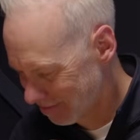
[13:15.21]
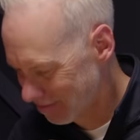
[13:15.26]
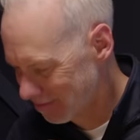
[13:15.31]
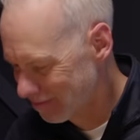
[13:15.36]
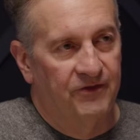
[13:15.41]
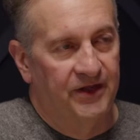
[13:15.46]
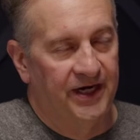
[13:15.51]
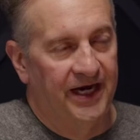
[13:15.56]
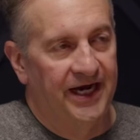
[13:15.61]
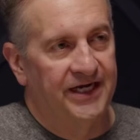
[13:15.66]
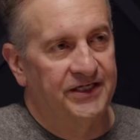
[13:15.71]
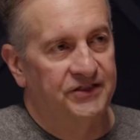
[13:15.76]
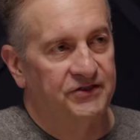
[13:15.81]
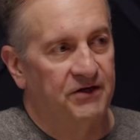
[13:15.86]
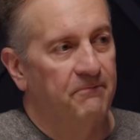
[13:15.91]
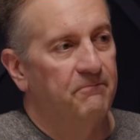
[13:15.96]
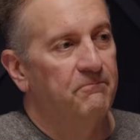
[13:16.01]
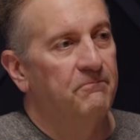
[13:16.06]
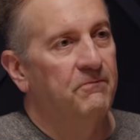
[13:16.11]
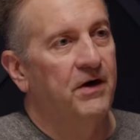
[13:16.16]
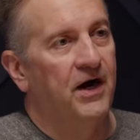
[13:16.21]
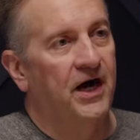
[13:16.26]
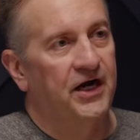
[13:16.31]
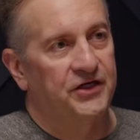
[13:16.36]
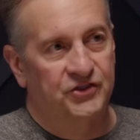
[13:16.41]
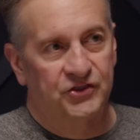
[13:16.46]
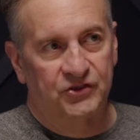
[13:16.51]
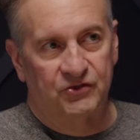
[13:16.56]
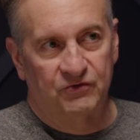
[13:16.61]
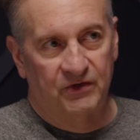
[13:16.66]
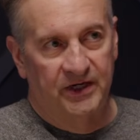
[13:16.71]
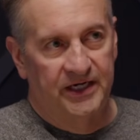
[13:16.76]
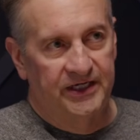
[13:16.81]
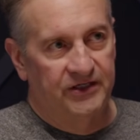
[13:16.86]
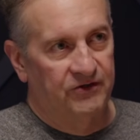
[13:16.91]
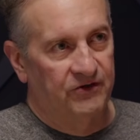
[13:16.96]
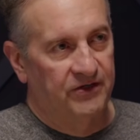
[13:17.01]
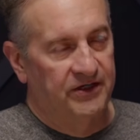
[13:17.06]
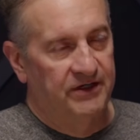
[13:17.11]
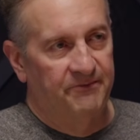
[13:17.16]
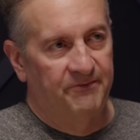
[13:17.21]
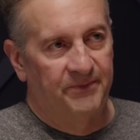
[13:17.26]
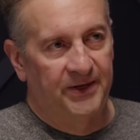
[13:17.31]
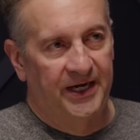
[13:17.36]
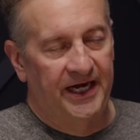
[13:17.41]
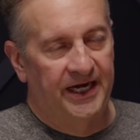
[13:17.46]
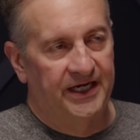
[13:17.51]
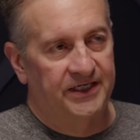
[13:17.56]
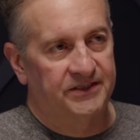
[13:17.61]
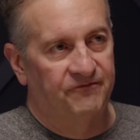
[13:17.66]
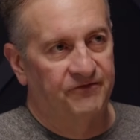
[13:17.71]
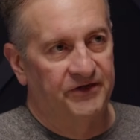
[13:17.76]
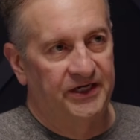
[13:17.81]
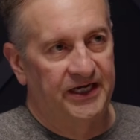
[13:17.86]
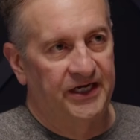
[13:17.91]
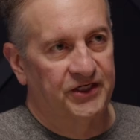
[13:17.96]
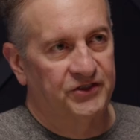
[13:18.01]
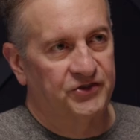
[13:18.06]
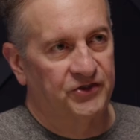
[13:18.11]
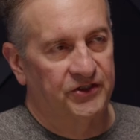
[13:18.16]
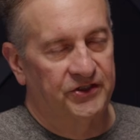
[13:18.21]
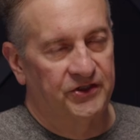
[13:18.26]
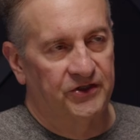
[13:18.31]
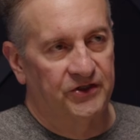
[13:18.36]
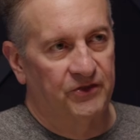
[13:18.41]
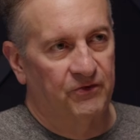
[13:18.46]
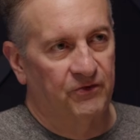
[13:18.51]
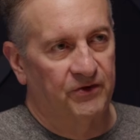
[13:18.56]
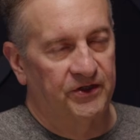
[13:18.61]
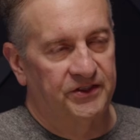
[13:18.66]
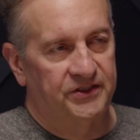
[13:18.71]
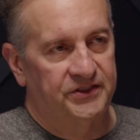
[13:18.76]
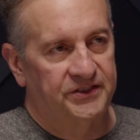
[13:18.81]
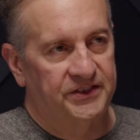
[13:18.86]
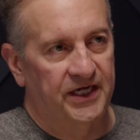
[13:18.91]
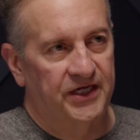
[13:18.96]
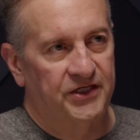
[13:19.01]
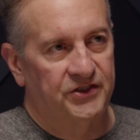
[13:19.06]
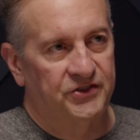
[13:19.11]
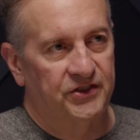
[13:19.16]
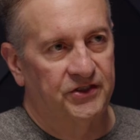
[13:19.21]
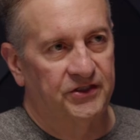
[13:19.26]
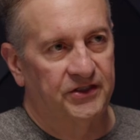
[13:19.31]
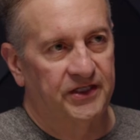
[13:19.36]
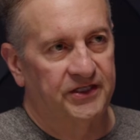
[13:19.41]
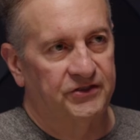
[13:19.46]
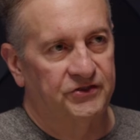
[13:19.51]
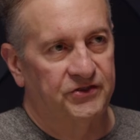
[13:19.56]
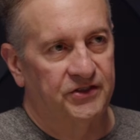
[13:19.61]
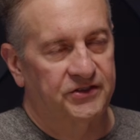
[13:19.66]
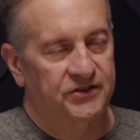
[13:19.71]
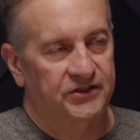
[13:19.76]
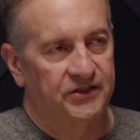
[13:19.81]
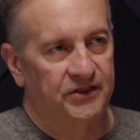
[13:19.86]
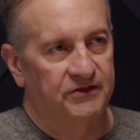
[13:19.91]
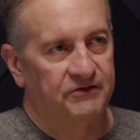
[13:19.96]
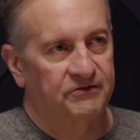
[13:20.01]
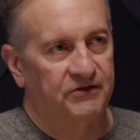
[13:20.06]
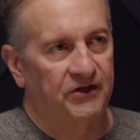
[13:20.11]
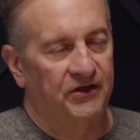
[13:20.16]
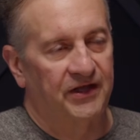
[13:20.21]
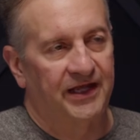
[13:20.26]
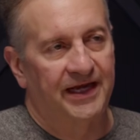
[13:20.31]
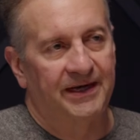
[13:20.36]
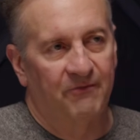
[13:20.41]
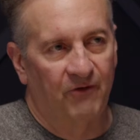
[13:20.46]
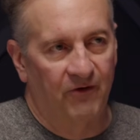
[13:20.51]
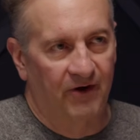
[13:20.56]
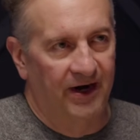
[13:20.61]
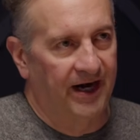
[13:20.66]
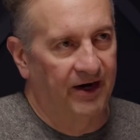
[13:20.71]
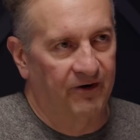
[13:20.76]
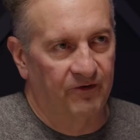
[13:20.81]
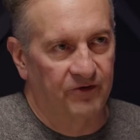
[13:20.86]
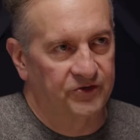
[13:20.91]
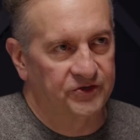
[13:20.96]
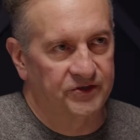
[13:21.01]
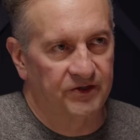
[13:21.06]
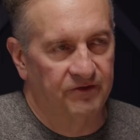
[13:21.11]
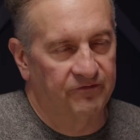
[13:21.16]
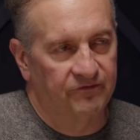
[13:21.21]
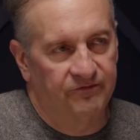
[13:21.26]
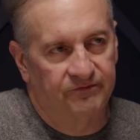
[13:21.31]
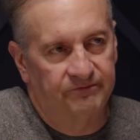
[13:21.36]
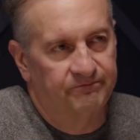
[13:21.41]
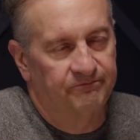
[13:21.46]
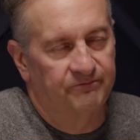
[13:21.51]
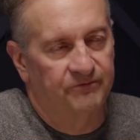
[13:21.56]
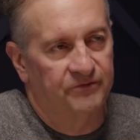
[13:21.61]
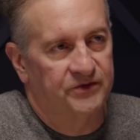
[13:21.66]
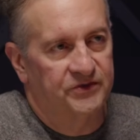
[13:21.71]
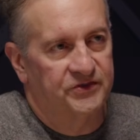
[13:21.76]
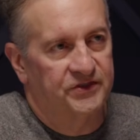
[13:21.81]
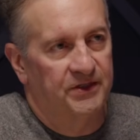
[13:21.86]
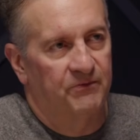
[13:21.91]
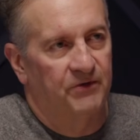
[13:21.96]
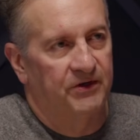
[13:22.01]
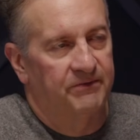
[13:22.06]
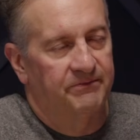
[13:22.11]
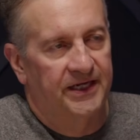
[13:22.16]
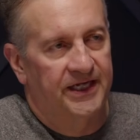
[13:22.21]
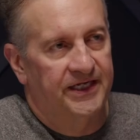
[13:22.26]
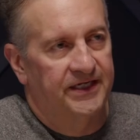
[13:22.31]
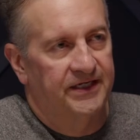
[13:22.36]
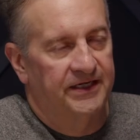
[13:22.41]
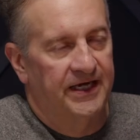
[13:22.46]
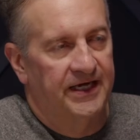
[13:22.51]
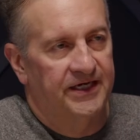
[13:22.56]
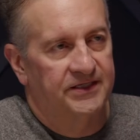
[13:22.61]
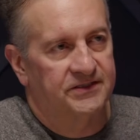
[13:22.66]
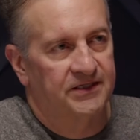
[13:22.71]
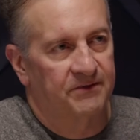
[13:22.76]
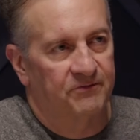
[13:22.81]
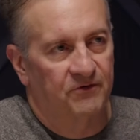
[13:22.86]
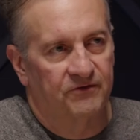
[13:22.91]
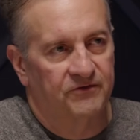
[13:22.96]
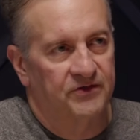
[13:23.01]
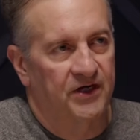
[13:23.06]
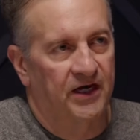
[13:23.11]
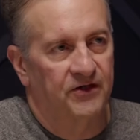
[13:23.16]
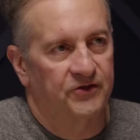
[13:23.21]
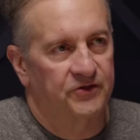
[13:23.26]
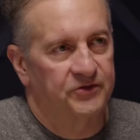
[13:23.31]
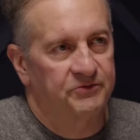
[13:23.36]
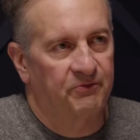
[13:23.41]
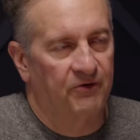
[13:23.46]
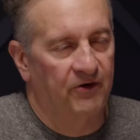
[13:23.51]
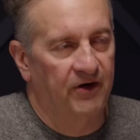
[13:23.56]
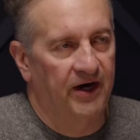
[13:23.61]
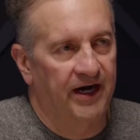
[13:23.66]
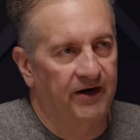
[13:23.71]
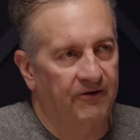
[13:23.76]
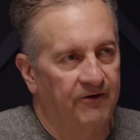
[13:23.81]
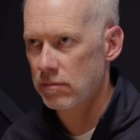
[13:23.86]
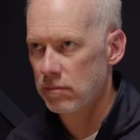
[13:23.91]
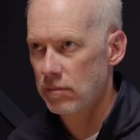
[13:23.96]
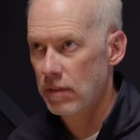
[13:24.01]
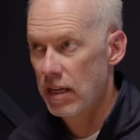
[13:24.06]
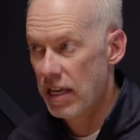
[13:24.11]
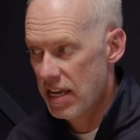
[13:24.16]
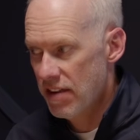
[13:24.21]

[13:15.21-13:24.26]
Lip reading: that has a much greater impact financially to the organization than just the labor hours of someone making X number of dollars per hour.